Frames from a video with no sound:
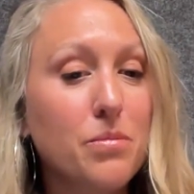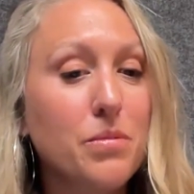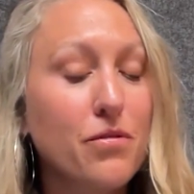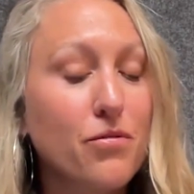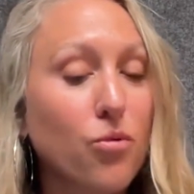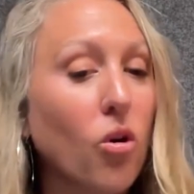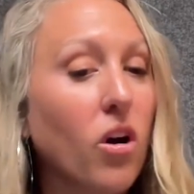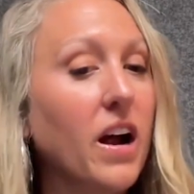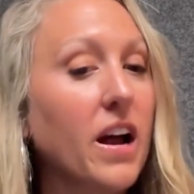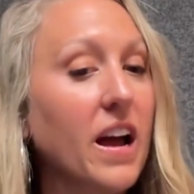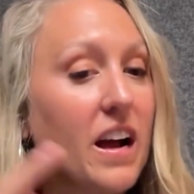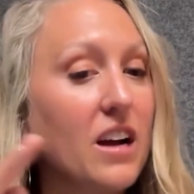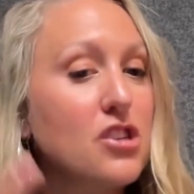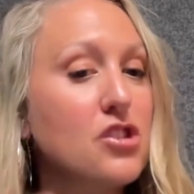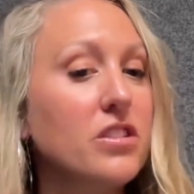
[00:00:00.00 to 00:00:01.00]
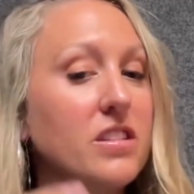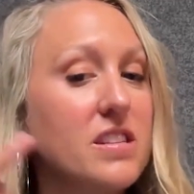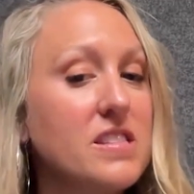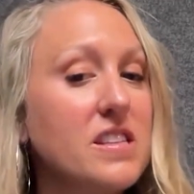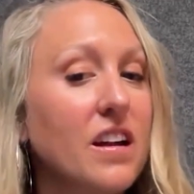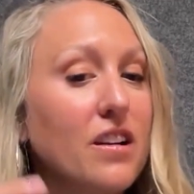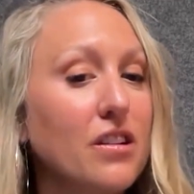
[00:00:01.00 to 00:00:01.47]
before I actually
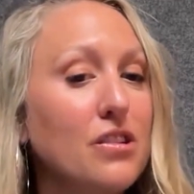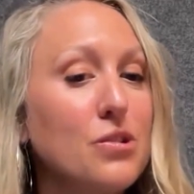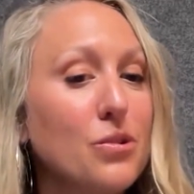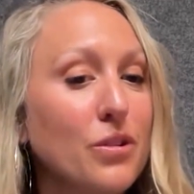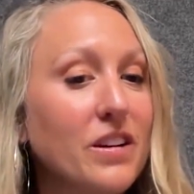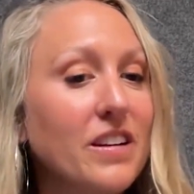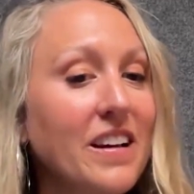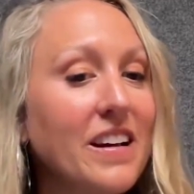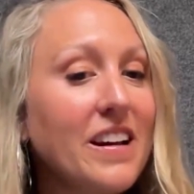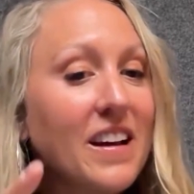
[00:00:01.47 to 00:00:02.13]
decided to do it.